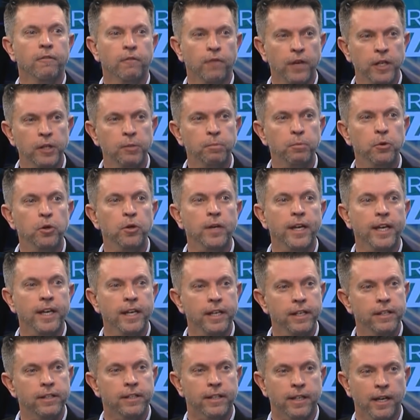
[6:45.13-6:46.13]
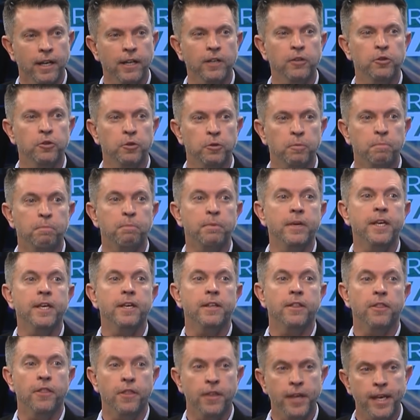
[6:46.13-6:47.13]
Facebook is going to
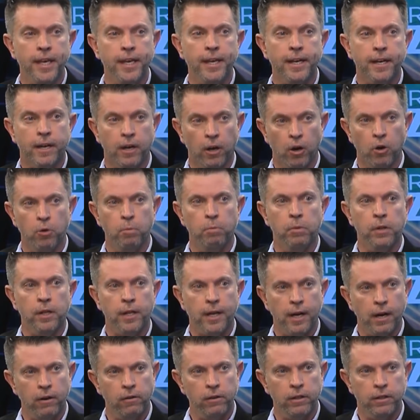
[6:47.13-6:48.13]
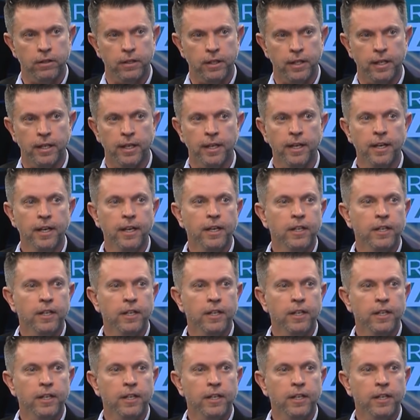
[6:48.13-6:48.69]
be the global currency. Mm.